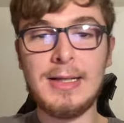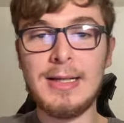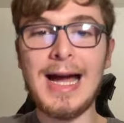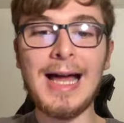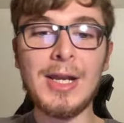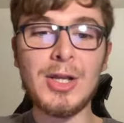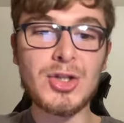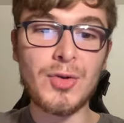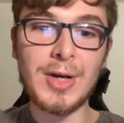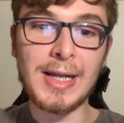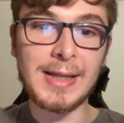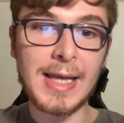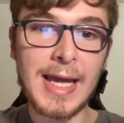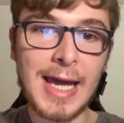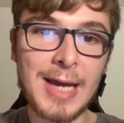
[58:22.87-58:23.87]
Haaland's
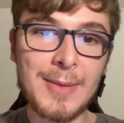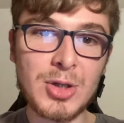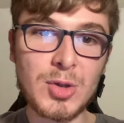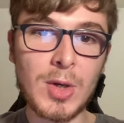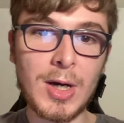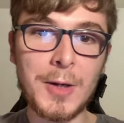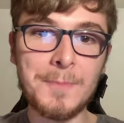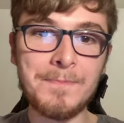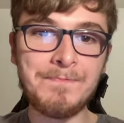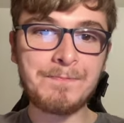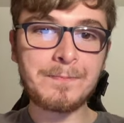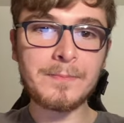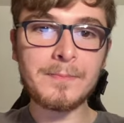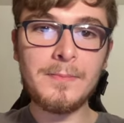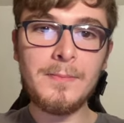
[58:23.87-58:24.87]
ruining the game as well.
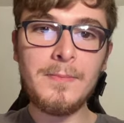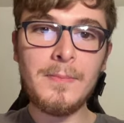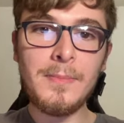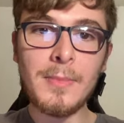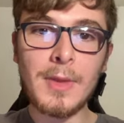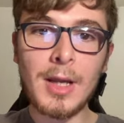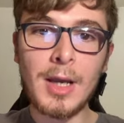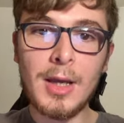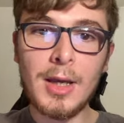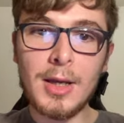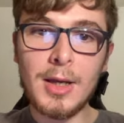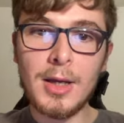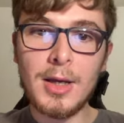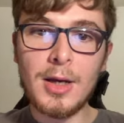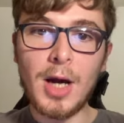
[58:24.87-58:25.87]

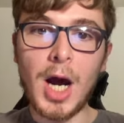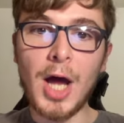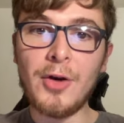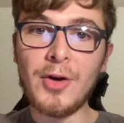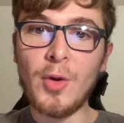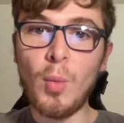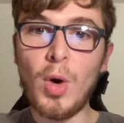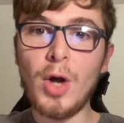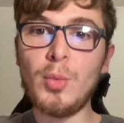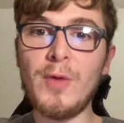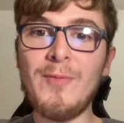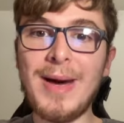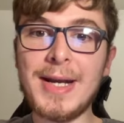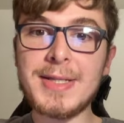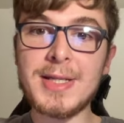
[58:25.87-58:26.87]
101 with
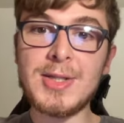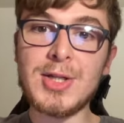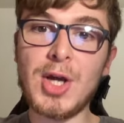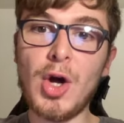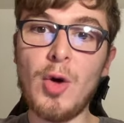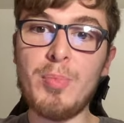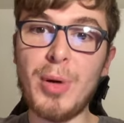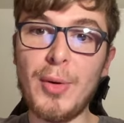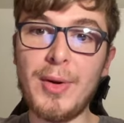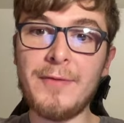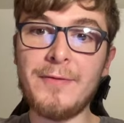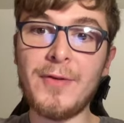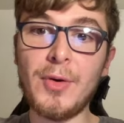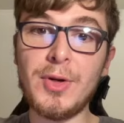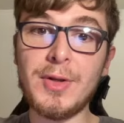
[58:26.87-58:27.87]
Maddison to go, Bowen and
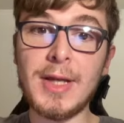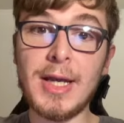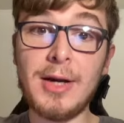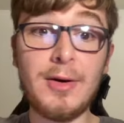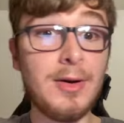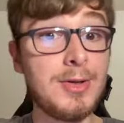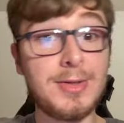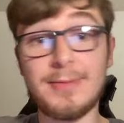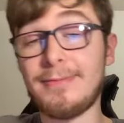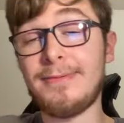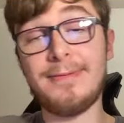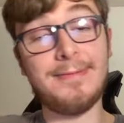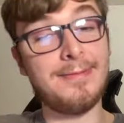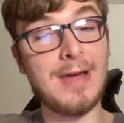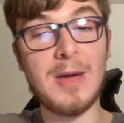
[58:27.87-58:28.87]
Foden, the heroes.
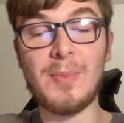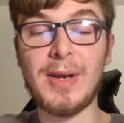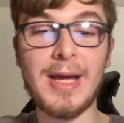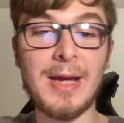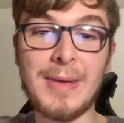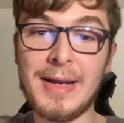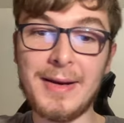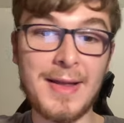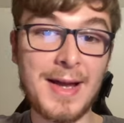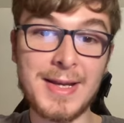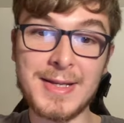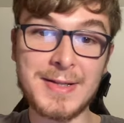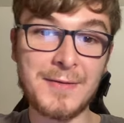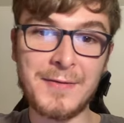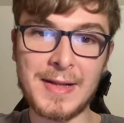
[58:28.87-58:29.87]
Fair play, man. That
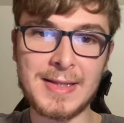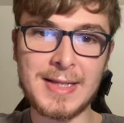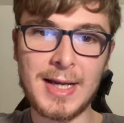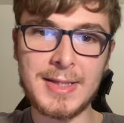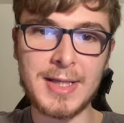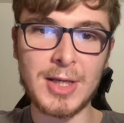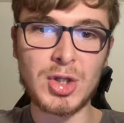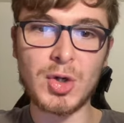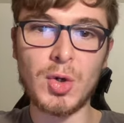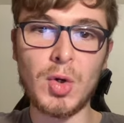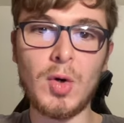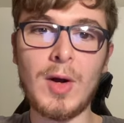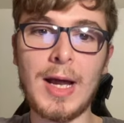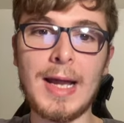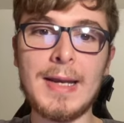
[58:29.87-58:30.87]
is a fantastic
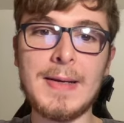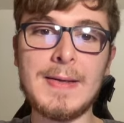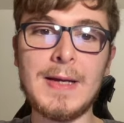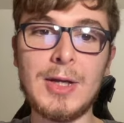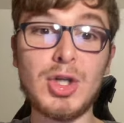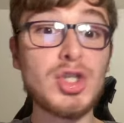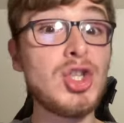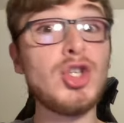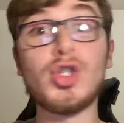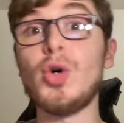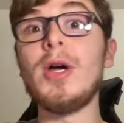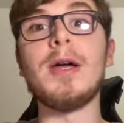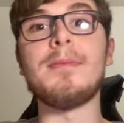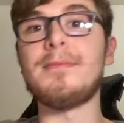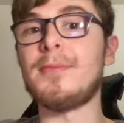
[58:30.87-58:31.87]
score. And just
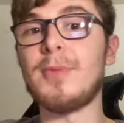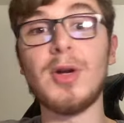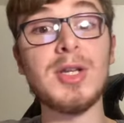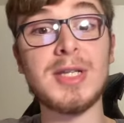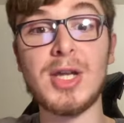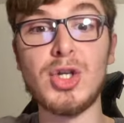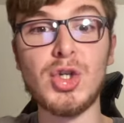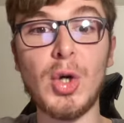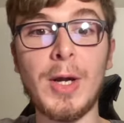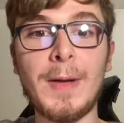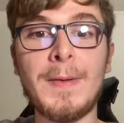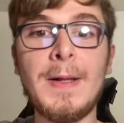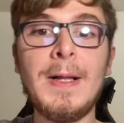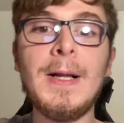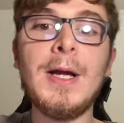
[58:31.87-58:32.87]
enjoy it. Honestly, enjoy it.
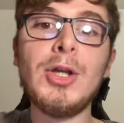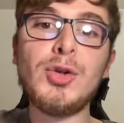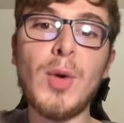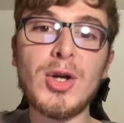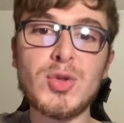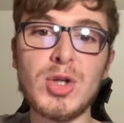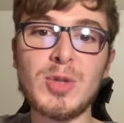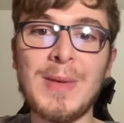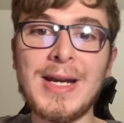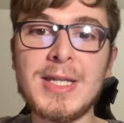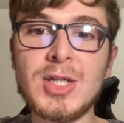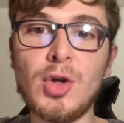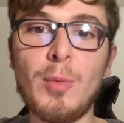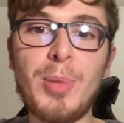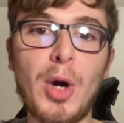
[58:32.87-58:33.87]
Do I switch
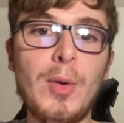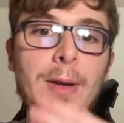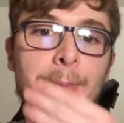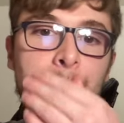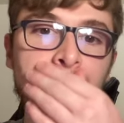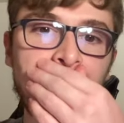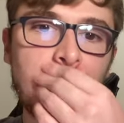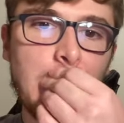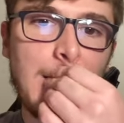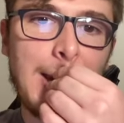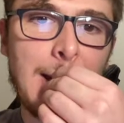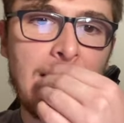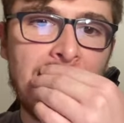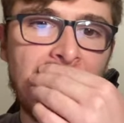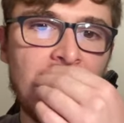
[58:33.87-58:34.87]
Maddison or Bowen?
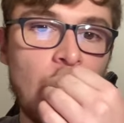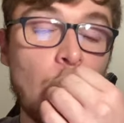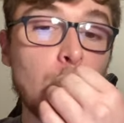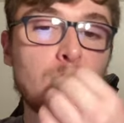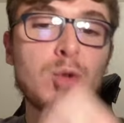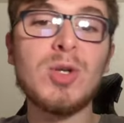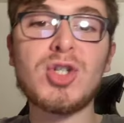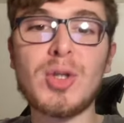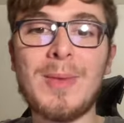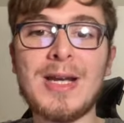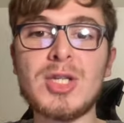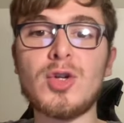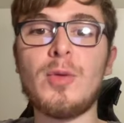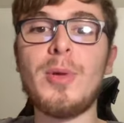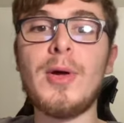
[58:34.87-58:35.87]
Switch to
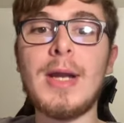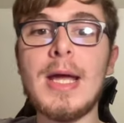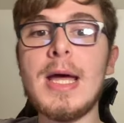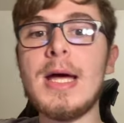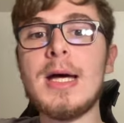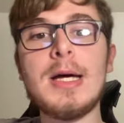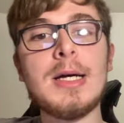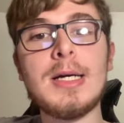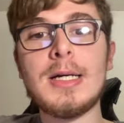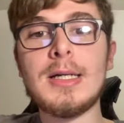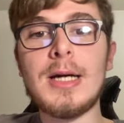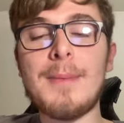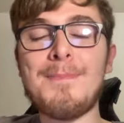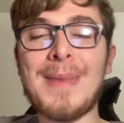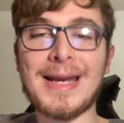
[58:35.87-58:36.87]
Maddison or Bowen?
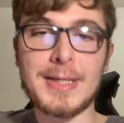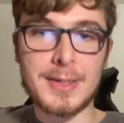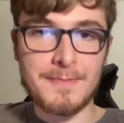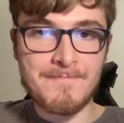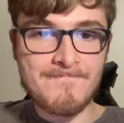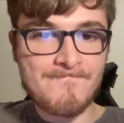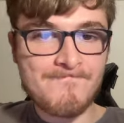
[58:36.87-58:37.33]
Maddison.